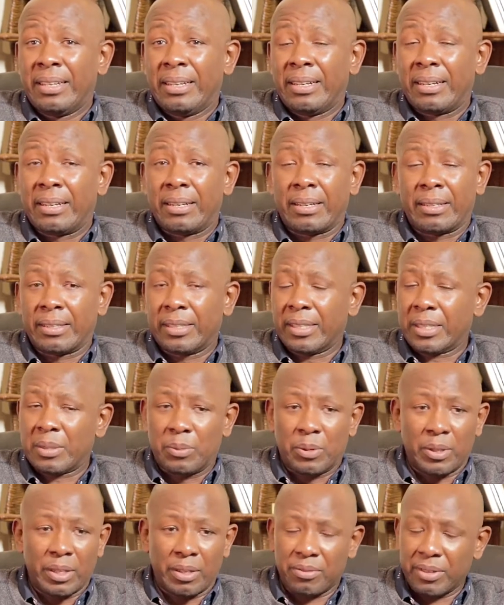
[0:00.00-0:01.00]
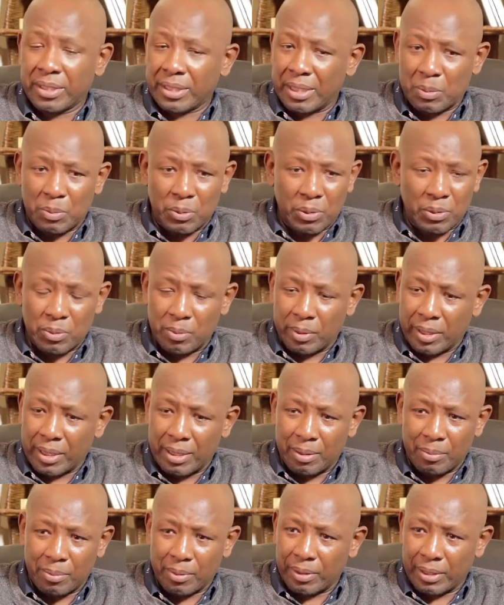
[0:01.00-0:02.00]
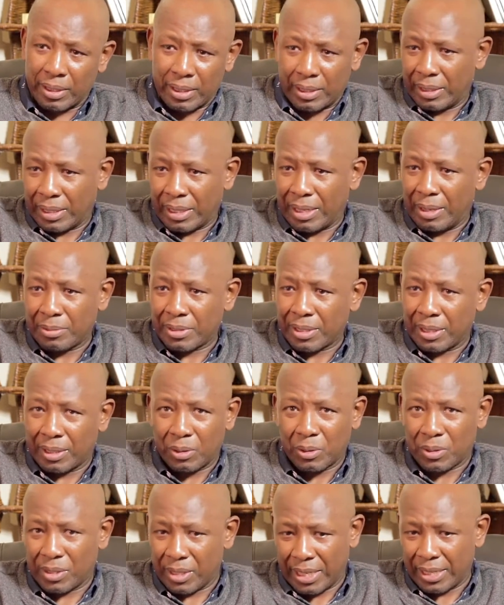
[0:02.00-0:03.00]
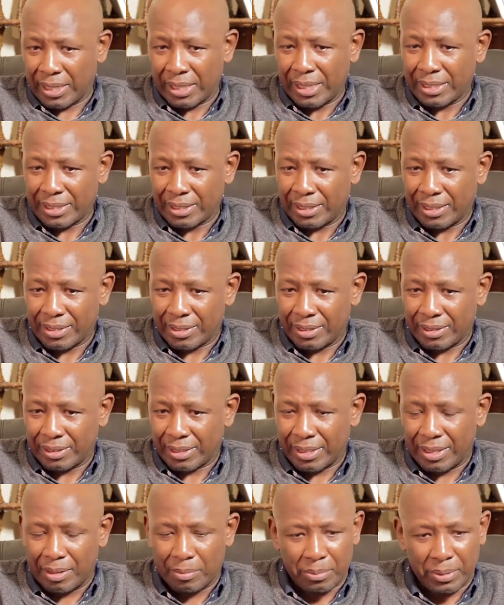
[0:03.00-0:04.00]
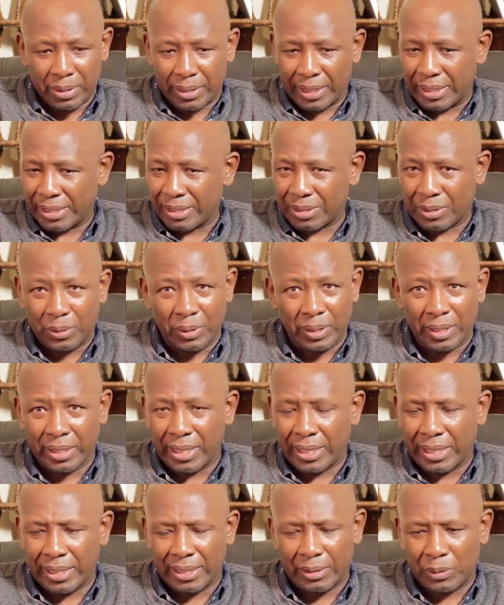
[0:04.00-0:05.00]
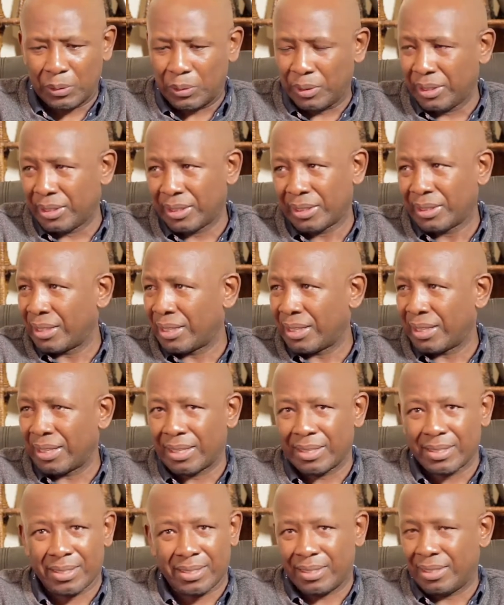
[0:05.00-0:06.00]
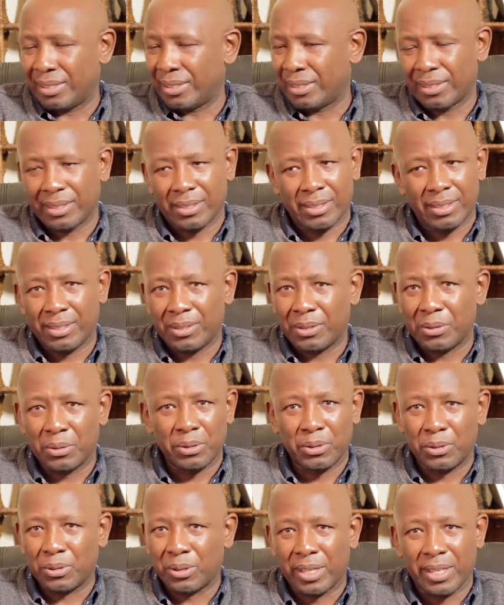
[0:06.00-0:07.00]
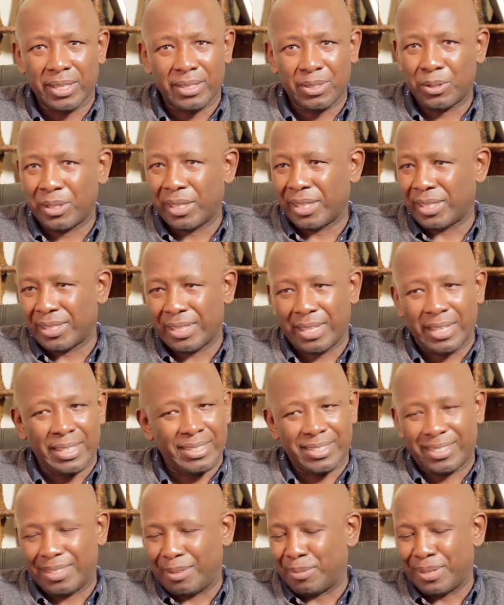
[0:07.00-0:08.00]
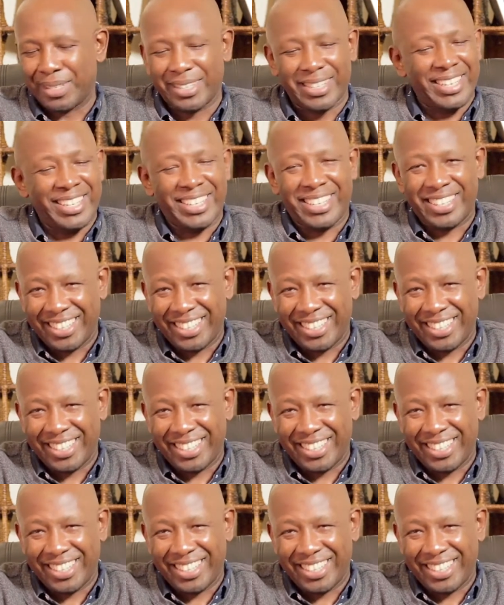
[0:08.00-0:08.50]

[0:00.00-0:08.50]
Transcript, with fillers: Uh, the next morning, in fact, I spoke to my camp, the, the counselor, because they had counselors in the camp, and I just told the guy, dude, uh, Z. You guys, you guys are Z, man.